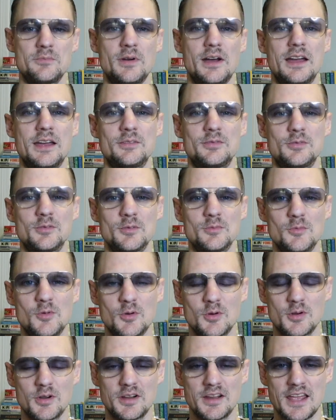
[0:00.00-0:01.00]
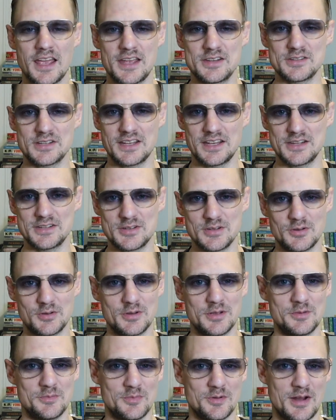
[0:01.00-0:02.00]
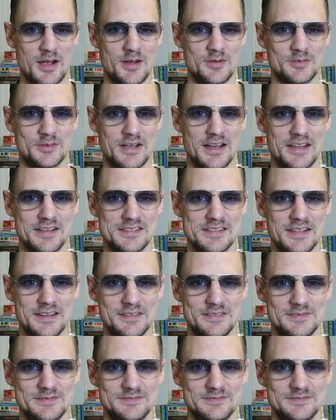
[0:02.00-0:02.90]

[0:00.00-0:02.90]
by for more educational improv content.